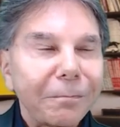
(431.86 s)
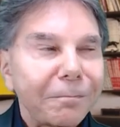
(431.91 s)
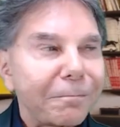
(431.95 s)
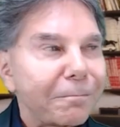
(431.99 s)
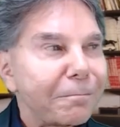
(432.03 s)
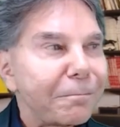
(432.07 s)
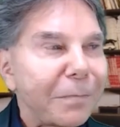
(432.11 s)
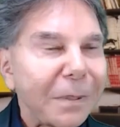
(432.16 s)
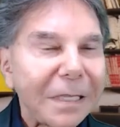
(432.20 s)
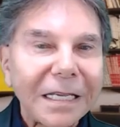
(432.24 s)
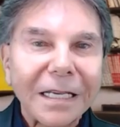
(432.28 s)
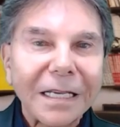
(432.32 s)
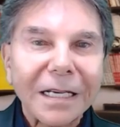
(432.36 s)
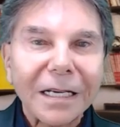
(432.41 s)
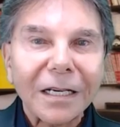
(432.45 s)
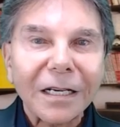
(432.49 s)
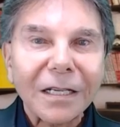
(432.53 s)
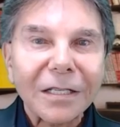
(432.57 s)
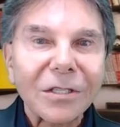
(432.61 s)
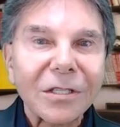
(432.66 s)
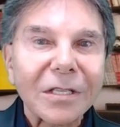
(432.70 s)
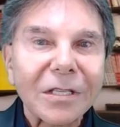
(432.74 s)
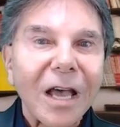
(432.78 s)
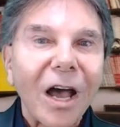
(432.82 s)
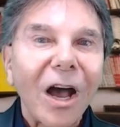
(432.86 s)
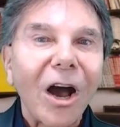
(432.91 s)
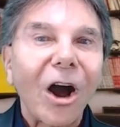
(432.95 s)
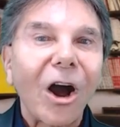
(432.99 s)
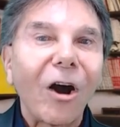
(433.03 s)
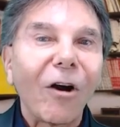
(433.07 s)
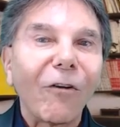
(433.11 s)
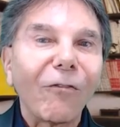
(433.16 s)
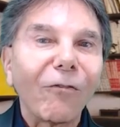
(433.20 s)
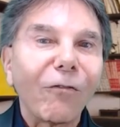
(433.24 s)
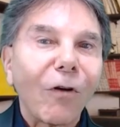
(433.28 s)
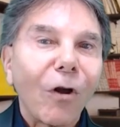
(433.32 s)
because
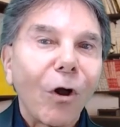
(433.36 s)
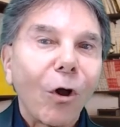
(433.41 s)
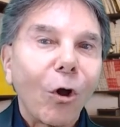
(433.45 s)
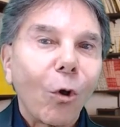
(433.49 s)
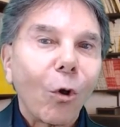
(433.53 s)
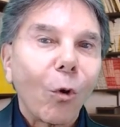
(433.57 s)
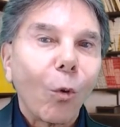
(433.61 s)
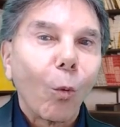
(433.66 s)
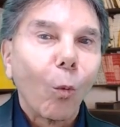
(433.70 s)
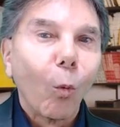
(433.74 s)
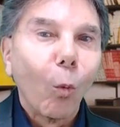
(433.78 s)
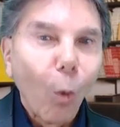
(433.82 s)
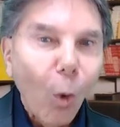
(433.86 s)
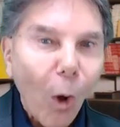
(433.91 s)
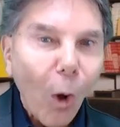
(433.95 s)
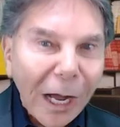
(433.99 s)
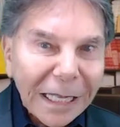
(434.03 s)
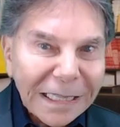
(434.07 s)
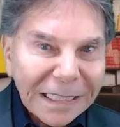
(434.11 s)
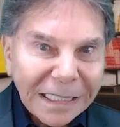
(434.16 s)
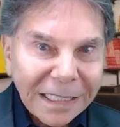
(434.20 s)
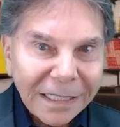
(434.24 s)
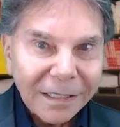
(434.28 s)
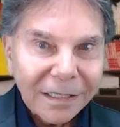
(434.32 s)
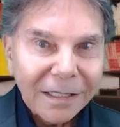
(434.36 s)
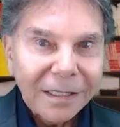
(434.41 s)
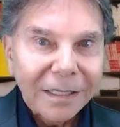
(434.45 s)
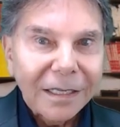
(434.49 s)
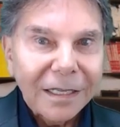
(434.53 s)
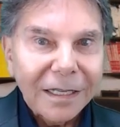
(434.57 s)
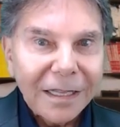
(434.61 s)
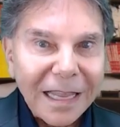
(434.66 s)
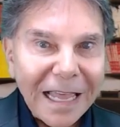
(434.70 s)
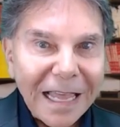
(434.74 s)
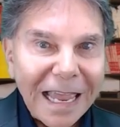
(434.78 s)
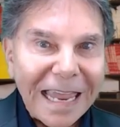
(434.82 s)
of what
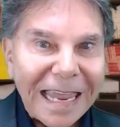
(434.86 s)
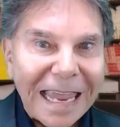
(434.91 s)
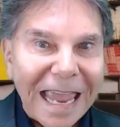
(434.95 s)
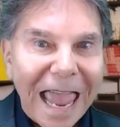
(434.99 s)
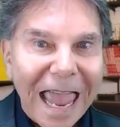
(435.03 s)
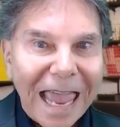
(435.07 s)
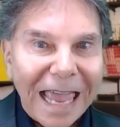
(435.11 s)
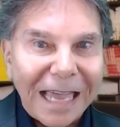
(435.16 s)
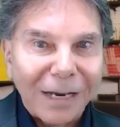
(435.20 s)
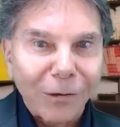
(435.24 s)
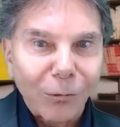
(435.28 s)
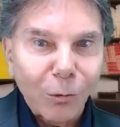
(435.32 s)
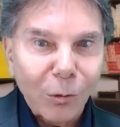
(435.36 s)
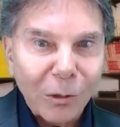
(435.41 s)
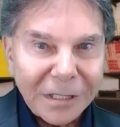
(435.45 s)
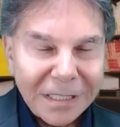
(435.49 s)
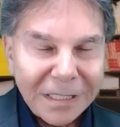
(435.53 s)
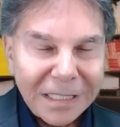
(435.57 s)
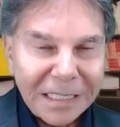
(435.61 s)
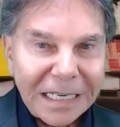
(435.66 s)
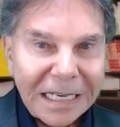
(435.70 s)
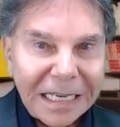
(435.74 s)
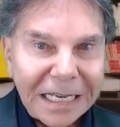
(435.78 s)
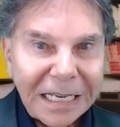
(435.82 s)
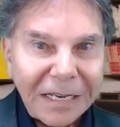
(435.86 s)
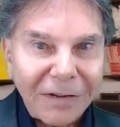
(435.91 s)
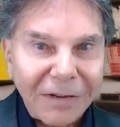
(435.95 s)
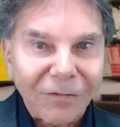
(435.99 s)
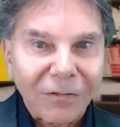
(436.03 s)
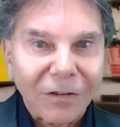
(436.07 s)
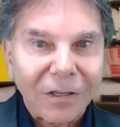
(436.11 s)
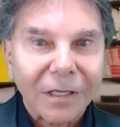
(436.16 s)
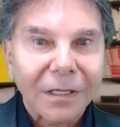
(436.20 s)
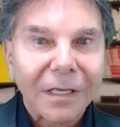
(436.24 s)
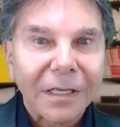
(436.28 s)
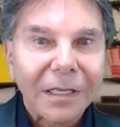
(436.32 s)
they had received.